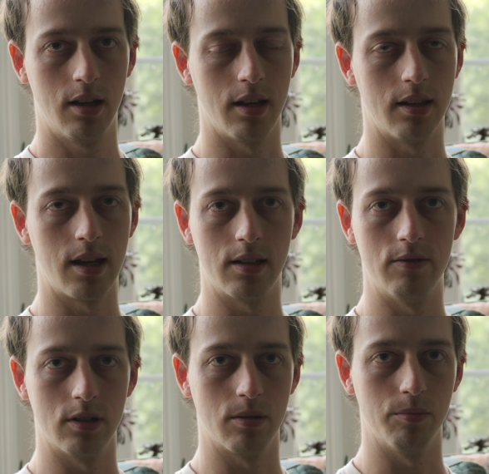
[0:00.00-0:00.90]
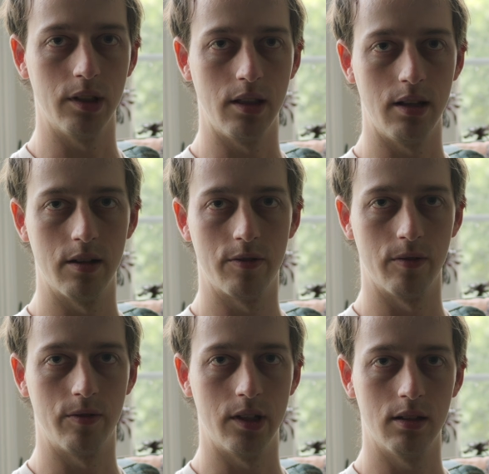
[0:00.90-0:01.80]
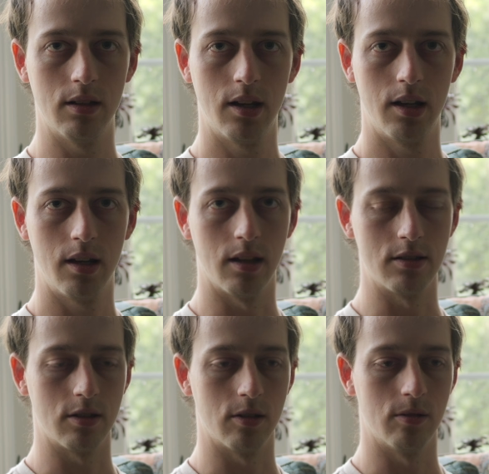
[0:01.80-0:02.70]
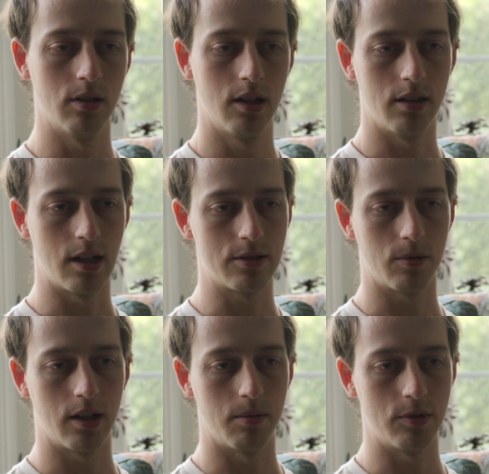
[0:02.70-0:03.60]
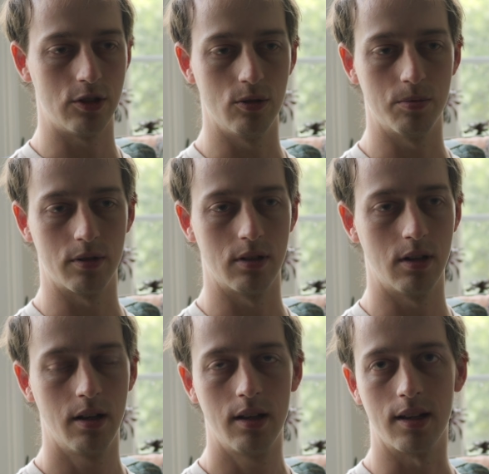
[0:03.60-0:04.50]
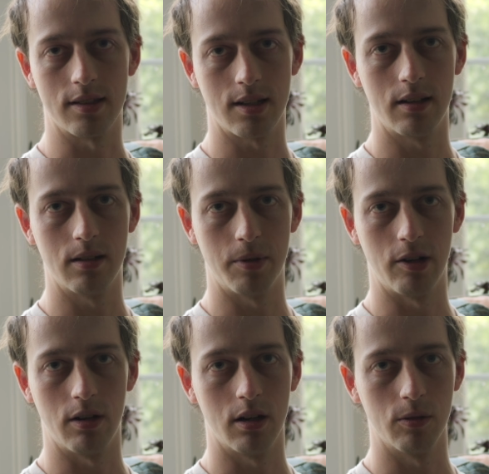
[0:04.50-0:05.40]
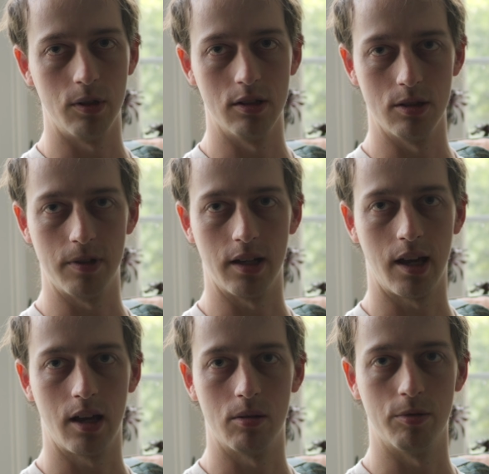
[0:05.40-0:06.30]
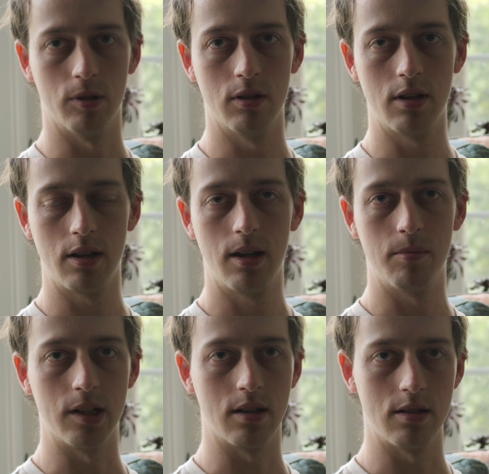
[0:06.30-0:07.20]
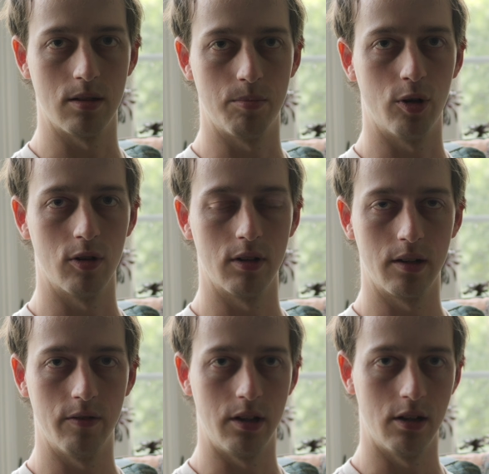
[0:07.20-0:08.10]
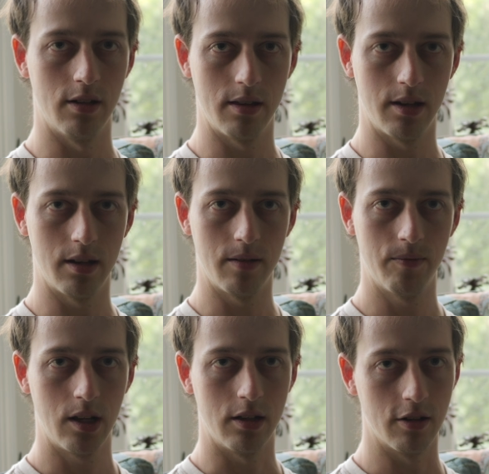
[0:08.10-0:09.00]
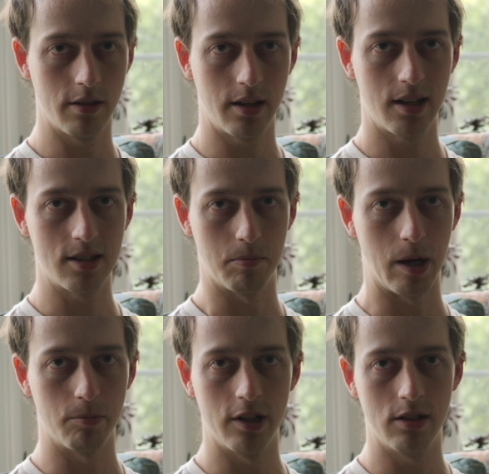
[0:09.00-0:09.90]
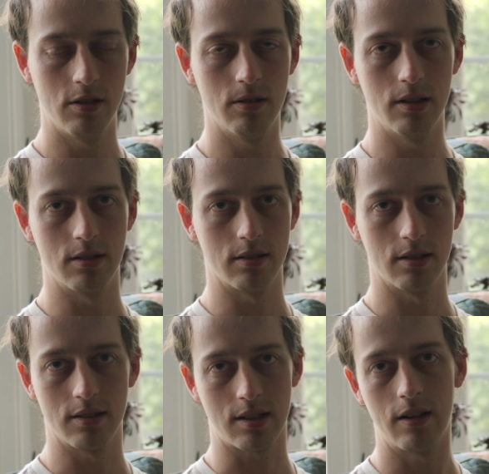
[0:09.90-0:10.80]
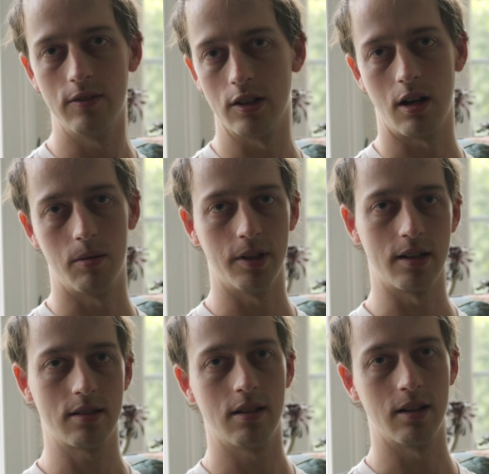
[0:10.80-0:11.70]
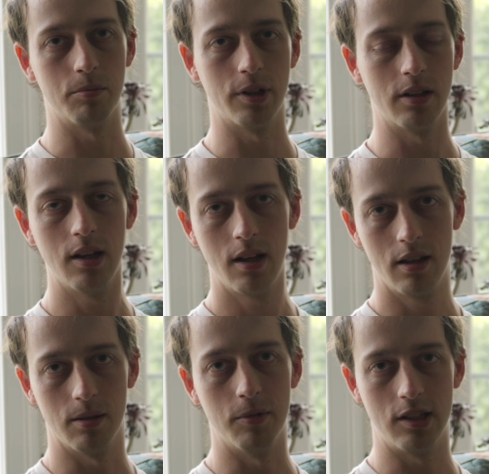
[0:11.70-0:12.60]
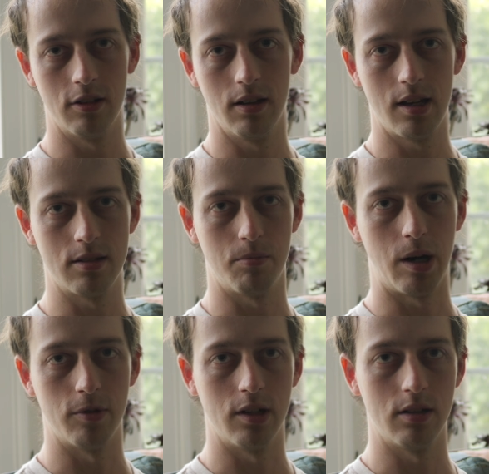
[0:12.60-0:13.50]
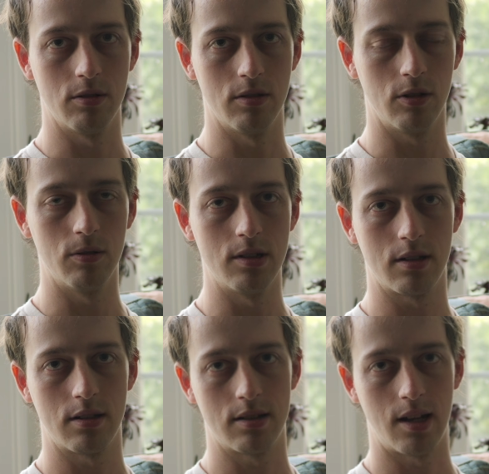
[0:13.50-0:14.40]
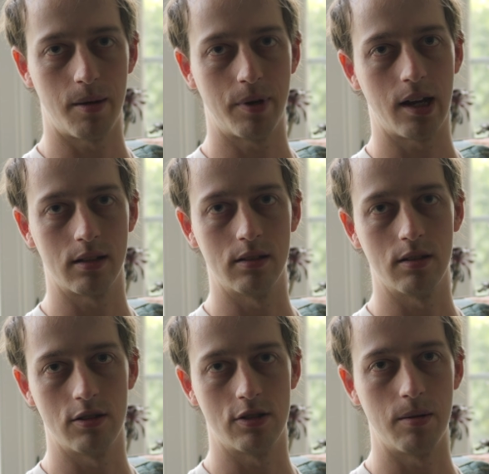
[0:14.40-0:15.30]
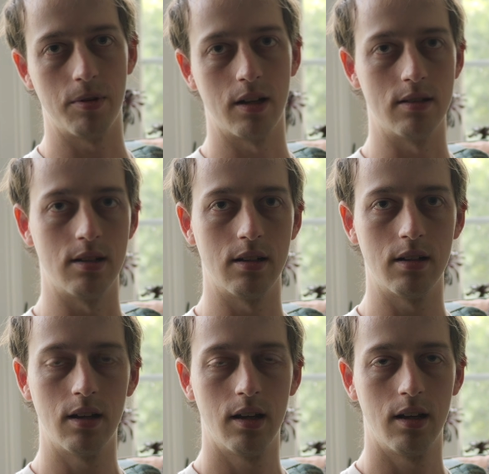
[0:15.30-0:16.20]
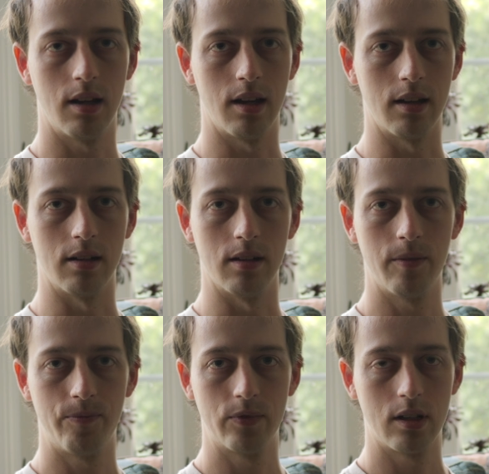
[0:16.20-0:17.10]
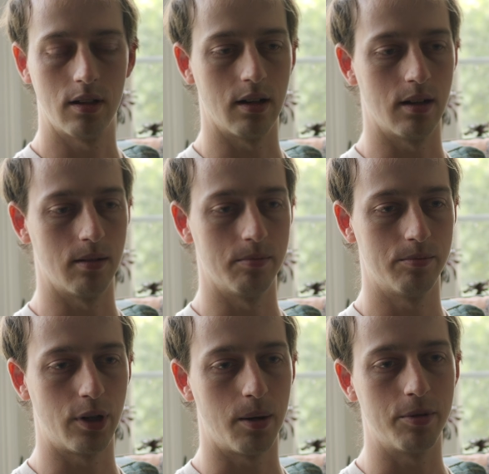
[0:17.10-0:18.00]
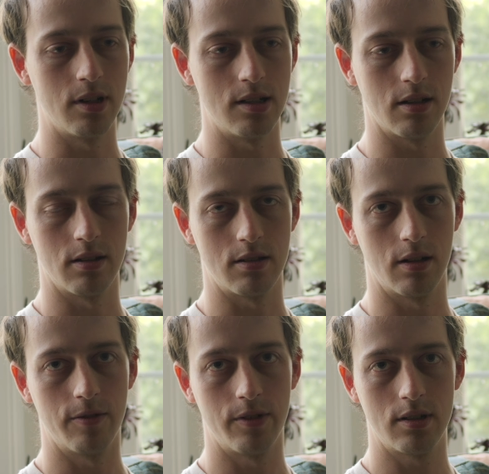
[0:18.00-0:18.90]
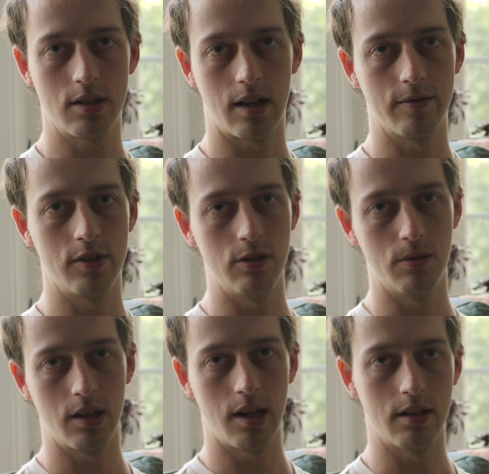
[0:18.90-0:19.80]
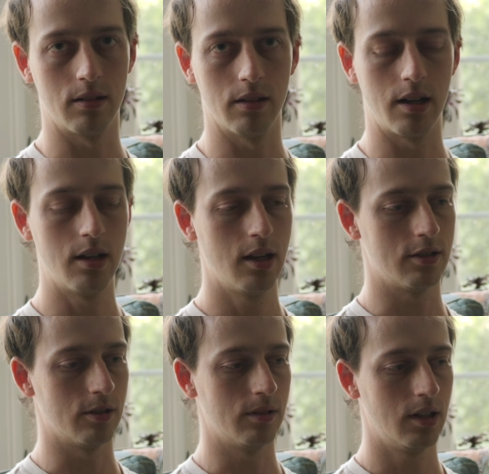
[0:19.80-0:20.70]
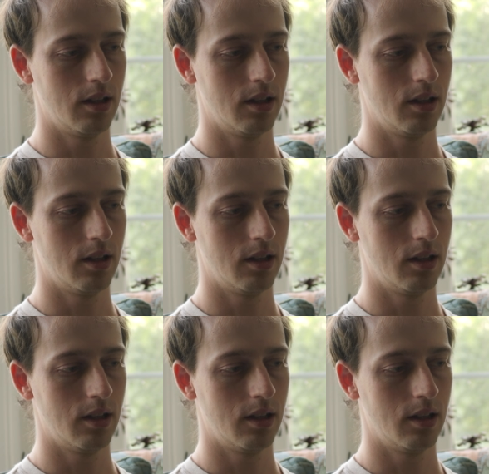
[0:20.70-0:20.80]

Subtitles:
and that gives a completely different feel. And so that's why I'm super excited about our wheels being hand poured, because the pouring of the urethane has memory to it. It's kind of a complex thing, but the material has a memory, so it's always going to snap back into the shape that it's in, and properties on the surface have to do with that and all that. So